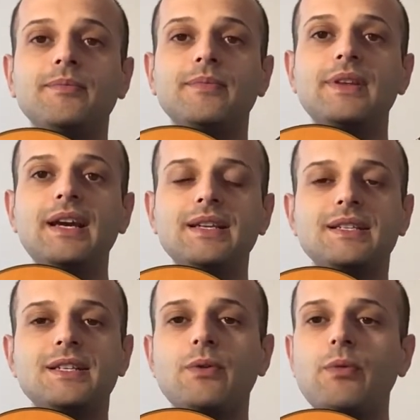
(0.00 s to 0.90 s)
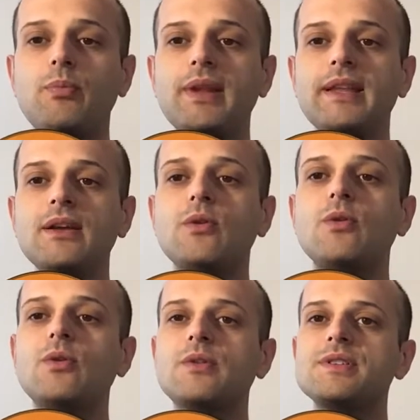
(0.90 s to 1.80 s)
Yes, so I'll play the
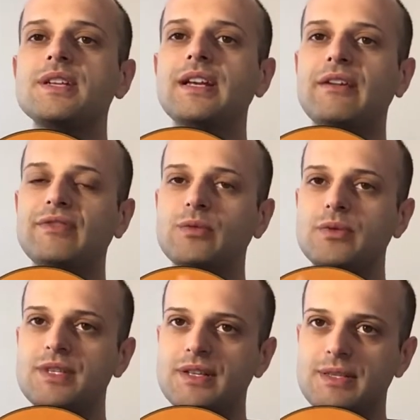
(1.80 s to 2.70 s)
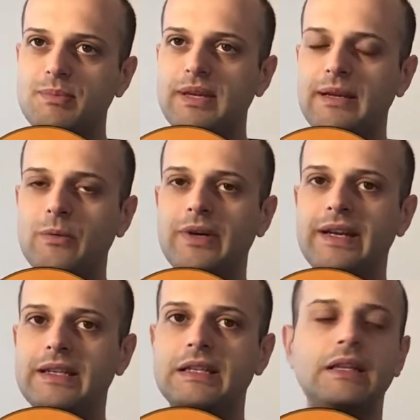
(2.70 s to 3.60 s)
chords and afterwards explain what I
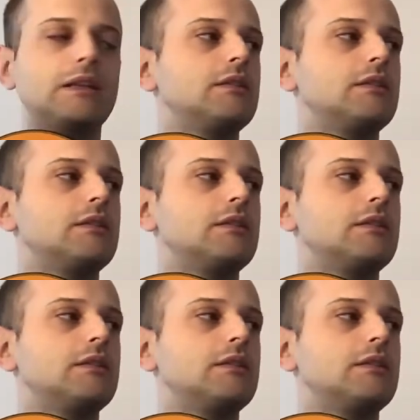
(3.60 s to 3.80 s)
did.